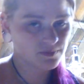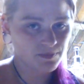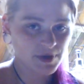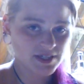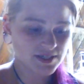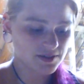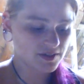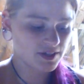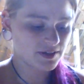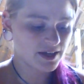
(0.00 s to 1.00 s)

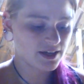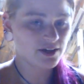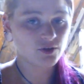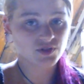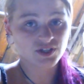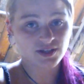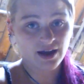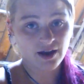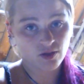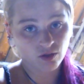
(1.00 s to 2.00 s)
basically, like, it goes into
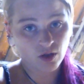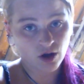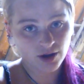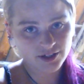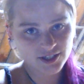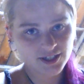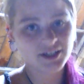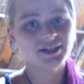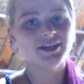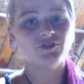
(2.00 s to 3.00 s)
that a lot
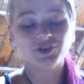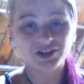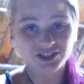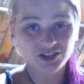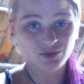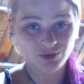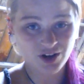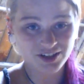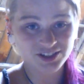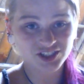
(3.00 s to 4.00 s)
if you're into
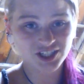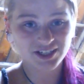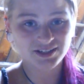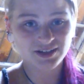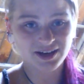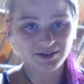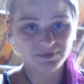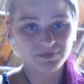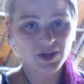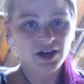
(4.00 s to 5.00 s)
numerology, and
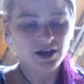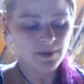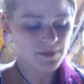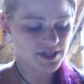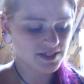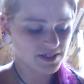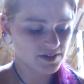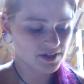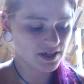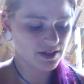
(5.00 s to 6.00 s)

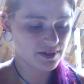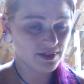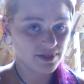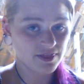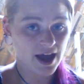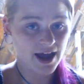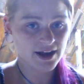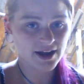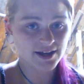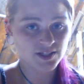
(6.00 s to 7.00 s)
basically that
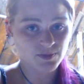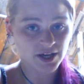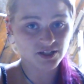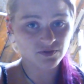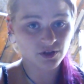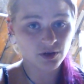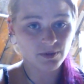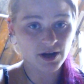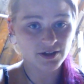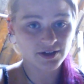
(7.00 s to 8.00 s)
aspect of the
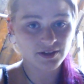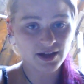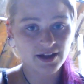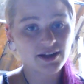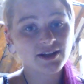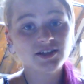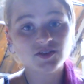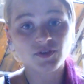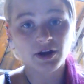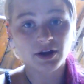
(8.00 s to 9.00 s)
Kabbalah, that it is
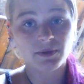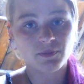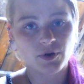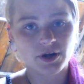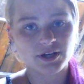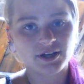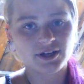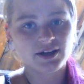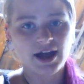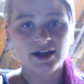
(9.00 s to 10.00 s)
very important,
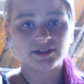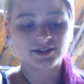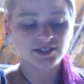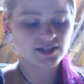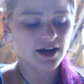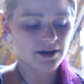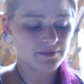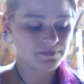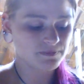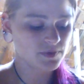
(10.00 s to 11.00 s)
and
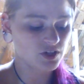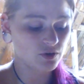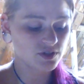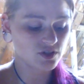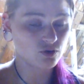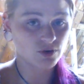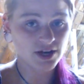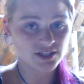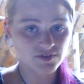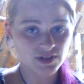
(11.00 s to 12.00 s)
it's a
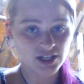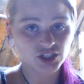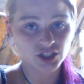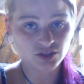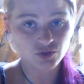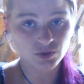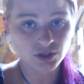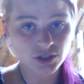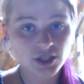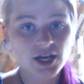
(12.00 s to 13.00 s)
great divination
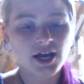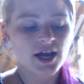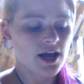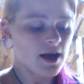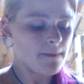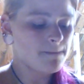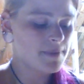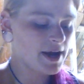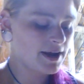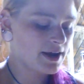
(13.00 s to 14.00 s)
tool,
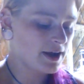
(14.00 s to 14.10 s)
but